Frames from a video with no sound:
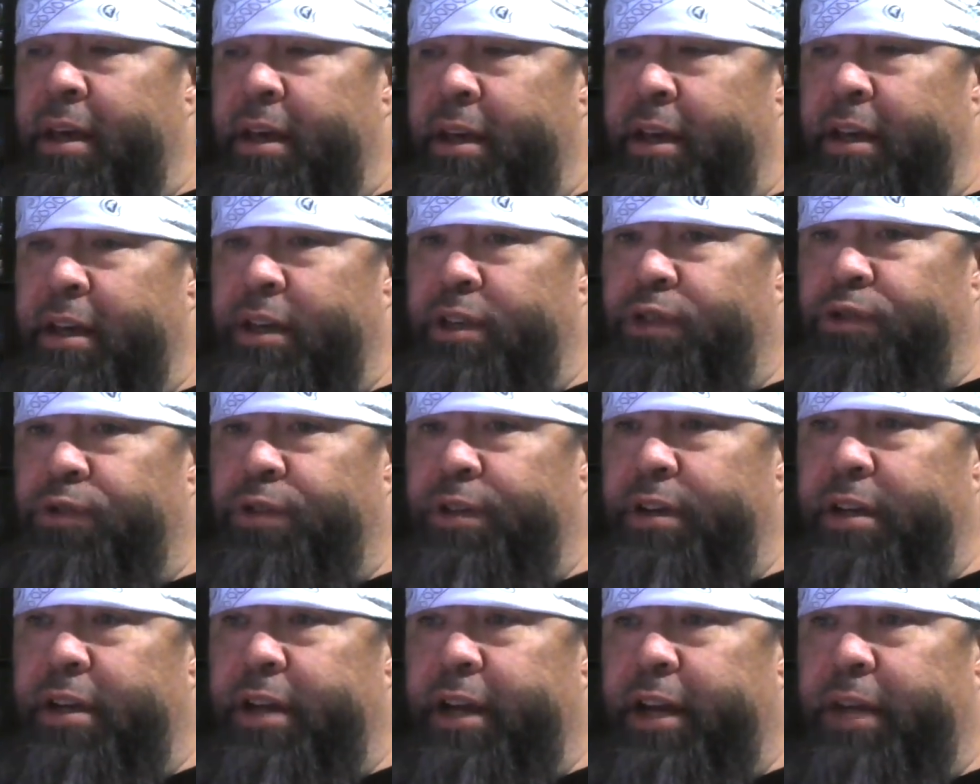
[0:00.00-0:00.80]
He's
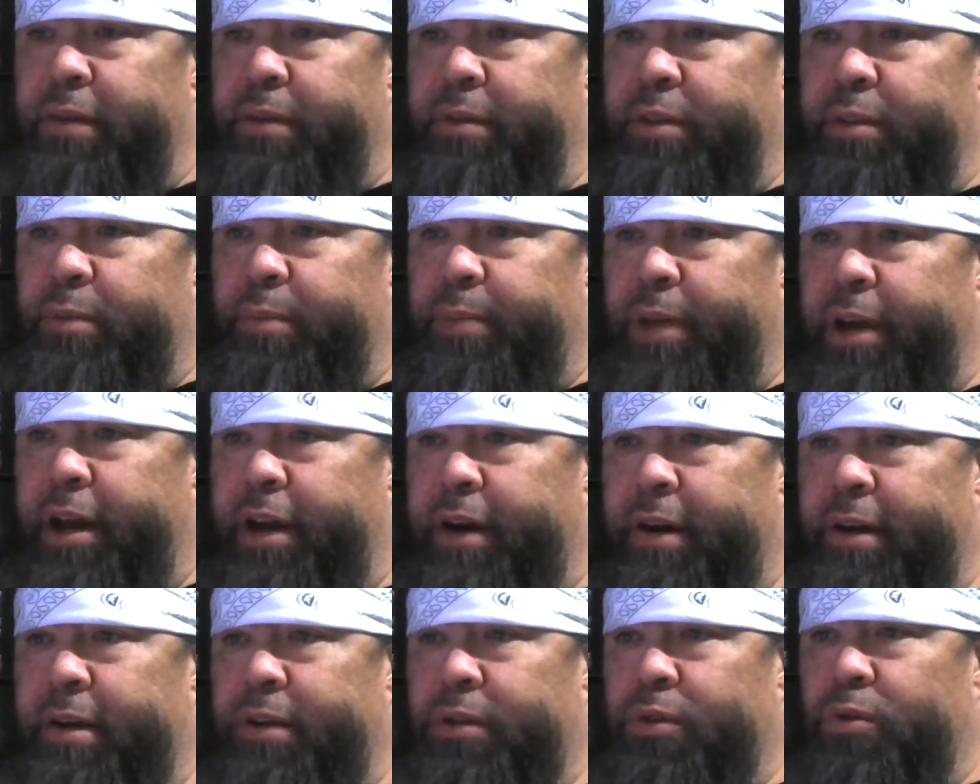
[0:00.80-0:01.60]
reunited with his
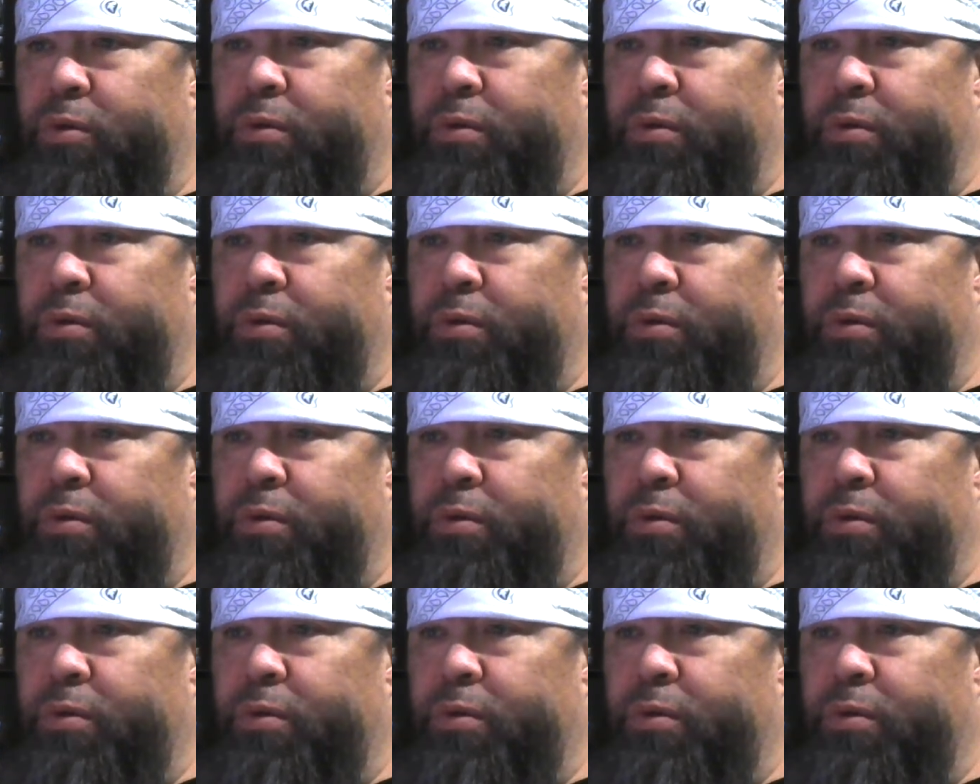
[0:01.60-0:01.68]
parents,